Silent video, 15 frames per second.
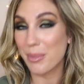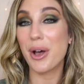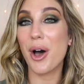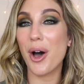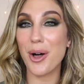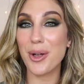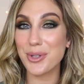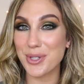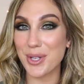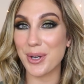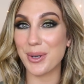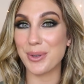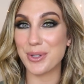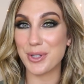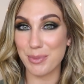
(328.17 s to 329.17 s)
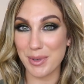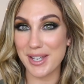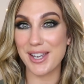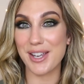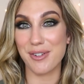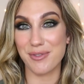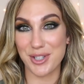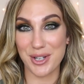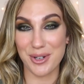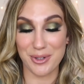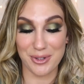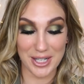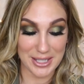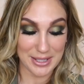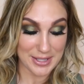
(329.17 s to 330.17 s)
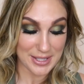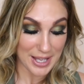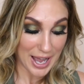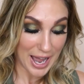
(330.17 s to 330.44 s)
But also, speaking of deodorants,